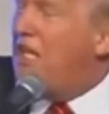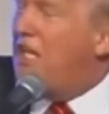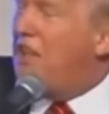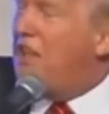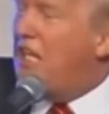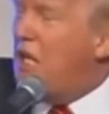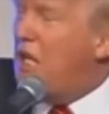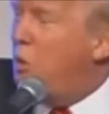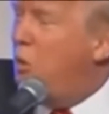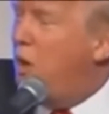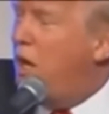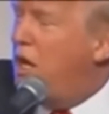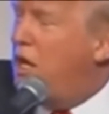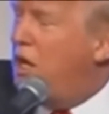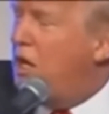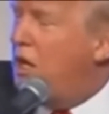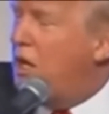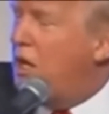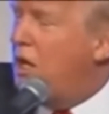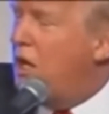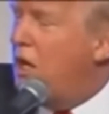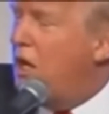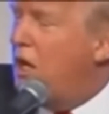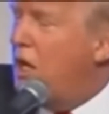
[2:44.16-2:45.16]
to Anthony
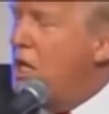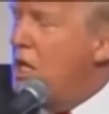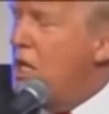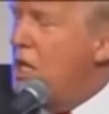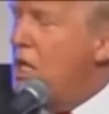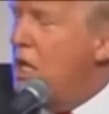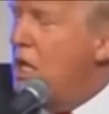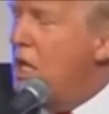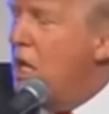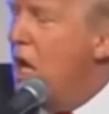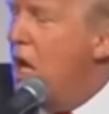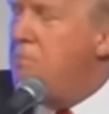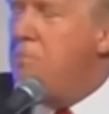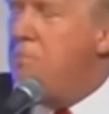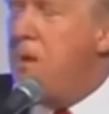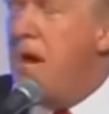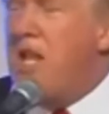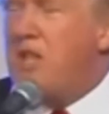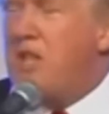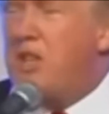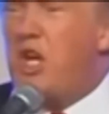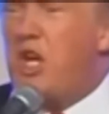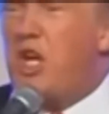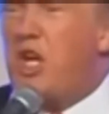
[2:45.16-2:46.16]
Weiner? A
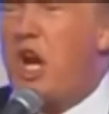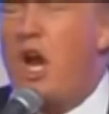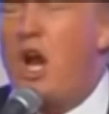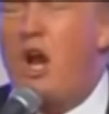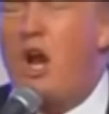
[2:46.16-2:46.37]
month